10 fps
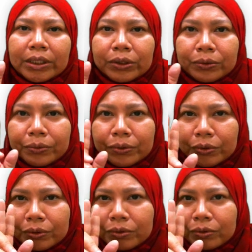
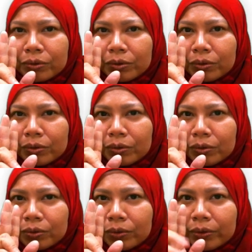into
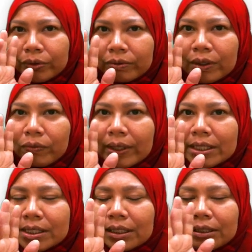2 or 3
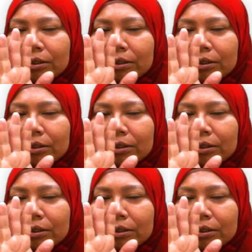ways.